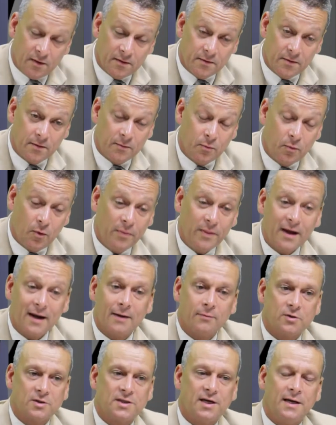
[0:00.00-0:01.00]
Well, the one thing
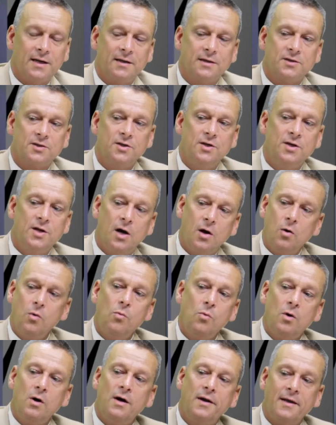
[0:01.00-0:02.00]
I will tell you is no
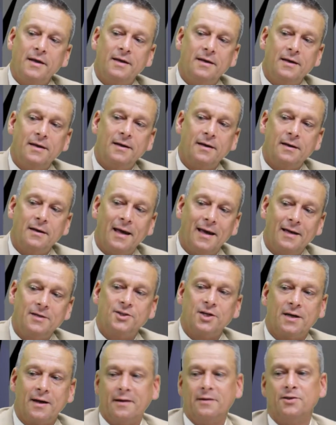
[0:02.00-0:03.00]
one in
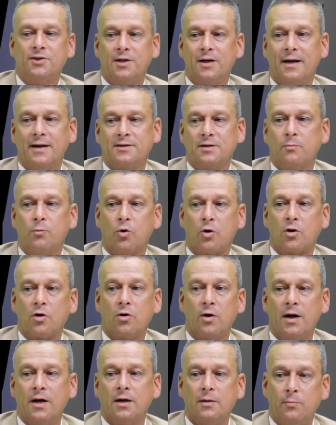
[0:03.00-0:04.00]
education has a more
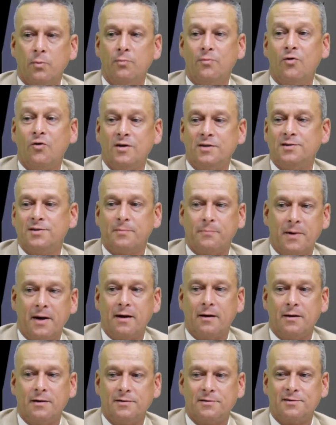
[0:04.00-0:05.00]
credible voice to
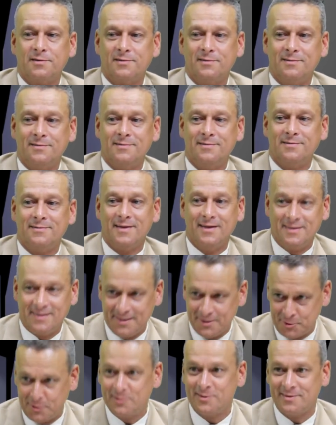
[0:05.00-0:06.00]
parents than
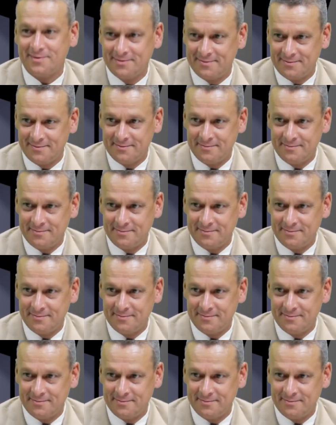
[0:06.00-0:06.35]
teachers.